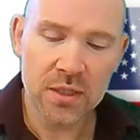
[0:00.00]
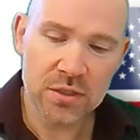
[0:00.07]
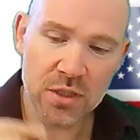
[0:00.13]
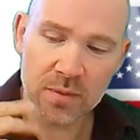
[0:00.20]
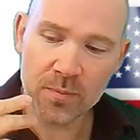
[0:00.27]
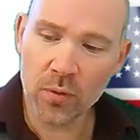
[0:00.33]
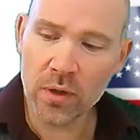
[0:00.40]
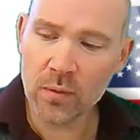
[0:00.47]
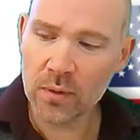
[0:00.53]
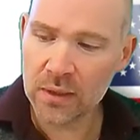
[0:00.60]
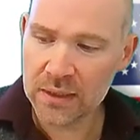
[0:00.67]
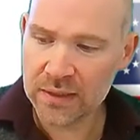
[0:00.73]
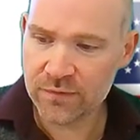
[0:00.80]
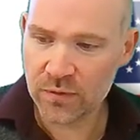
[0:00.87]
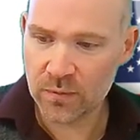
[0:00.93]
So the point I want to
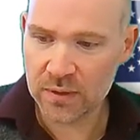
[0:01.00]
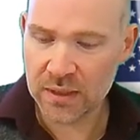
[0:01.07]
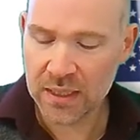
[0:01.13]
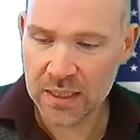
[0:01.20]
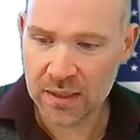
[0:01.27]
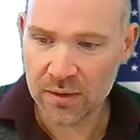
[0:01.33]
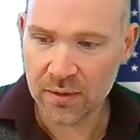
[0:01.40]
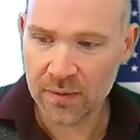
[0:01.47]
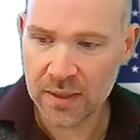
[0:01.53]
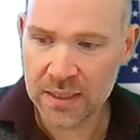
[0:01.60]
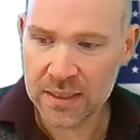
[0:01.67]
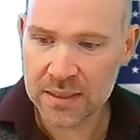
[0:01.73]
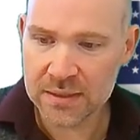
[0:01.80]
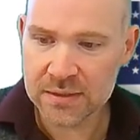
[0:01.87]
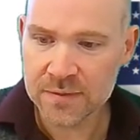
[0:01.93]
leave you with here
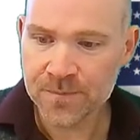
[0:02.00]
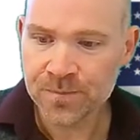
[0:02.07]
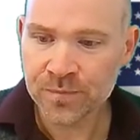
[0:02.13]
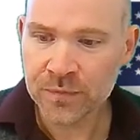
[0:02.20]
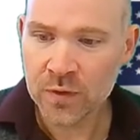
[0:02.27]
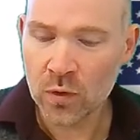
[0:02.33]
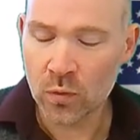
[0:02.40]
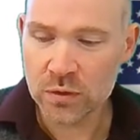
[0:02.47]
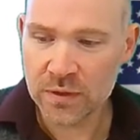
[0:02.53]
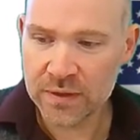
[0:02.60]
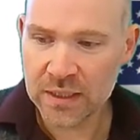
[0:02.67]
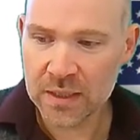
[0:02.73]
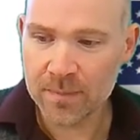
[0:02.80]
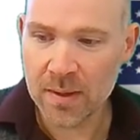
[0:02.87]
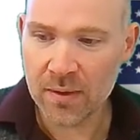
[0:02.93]
is or to
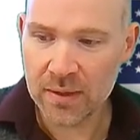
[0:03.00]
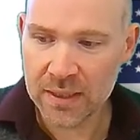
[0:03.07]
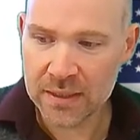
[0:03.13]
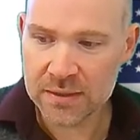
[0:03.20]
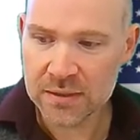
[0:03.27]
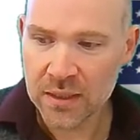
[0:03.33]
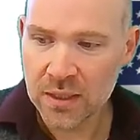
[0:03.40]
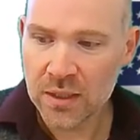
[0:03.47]
think about is